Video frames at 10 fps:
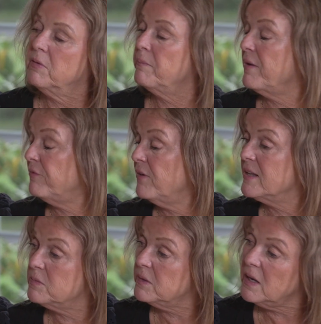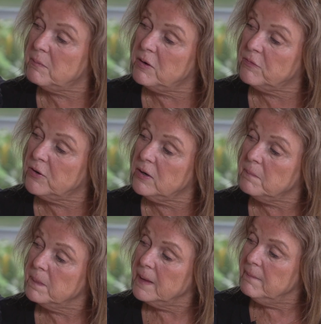when my friends would come over.
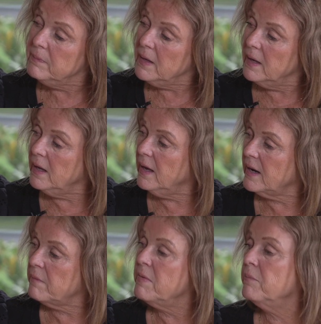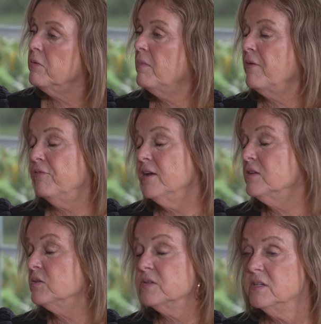And I remember my friends
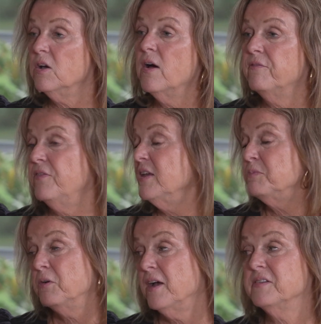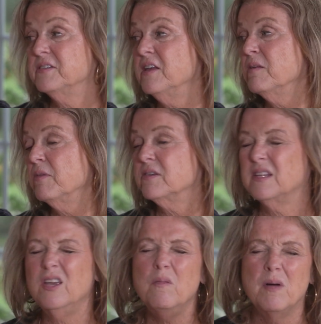will still on Facebook, I'll see them, they'll say,
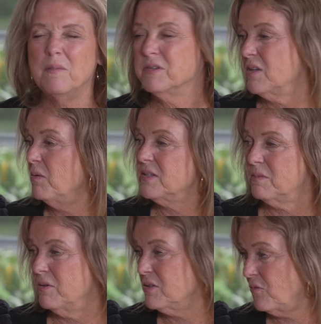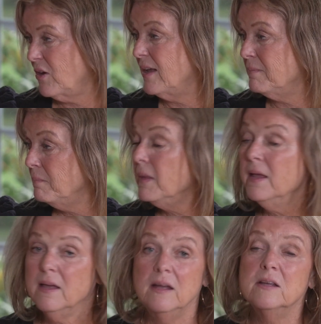your mom was always the most fun.
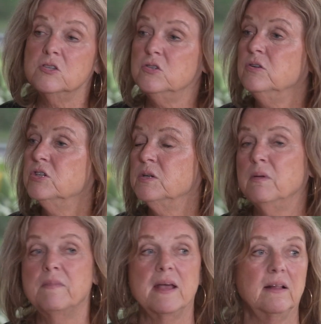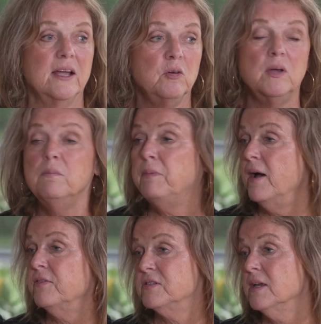And it's true, she would make like cream
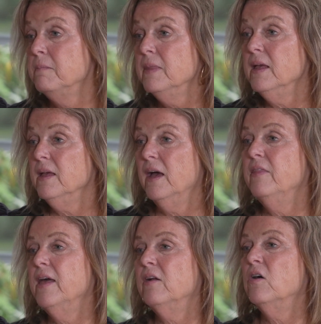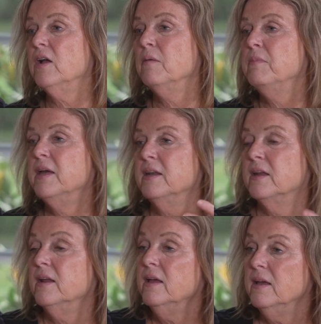puffs and they'd all come in.
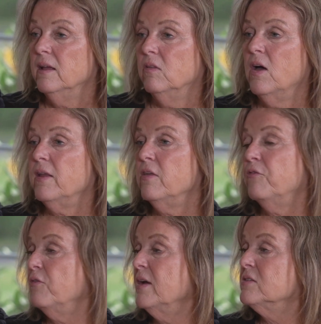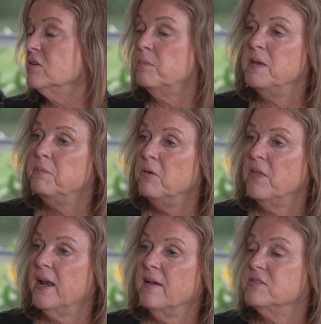And a lot of the friends are people
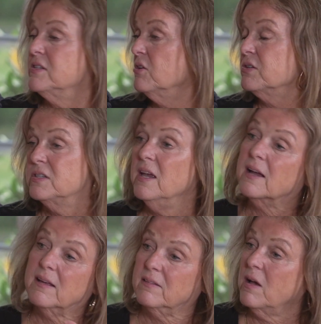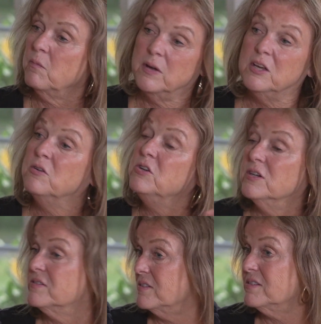that I still see at
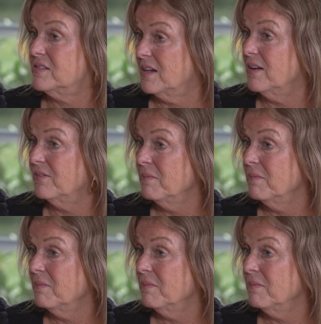reunions and stuff.